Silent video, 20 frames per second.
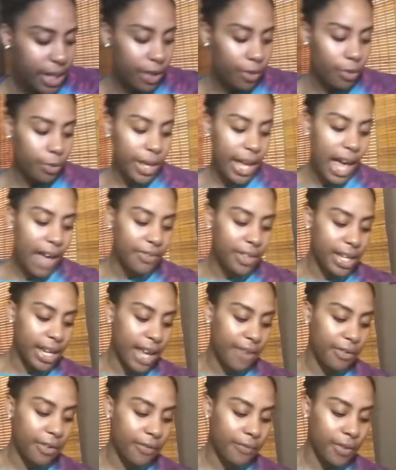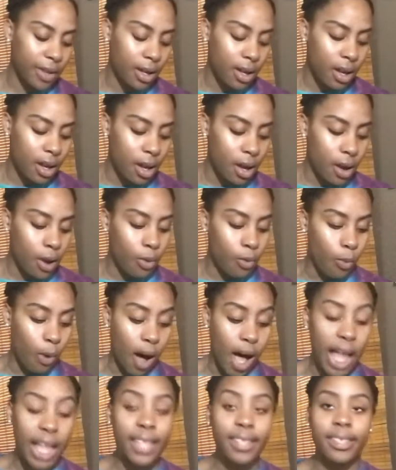We have the
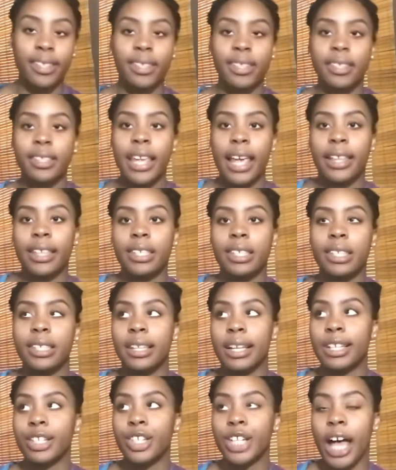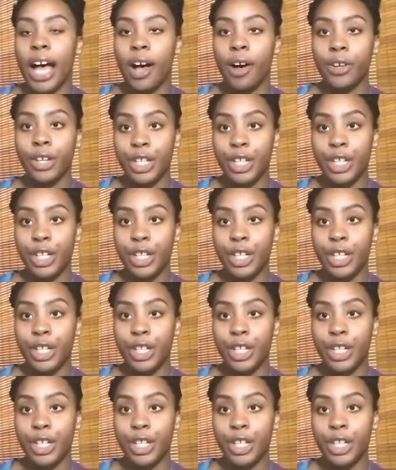Knave of Wands in reverse here.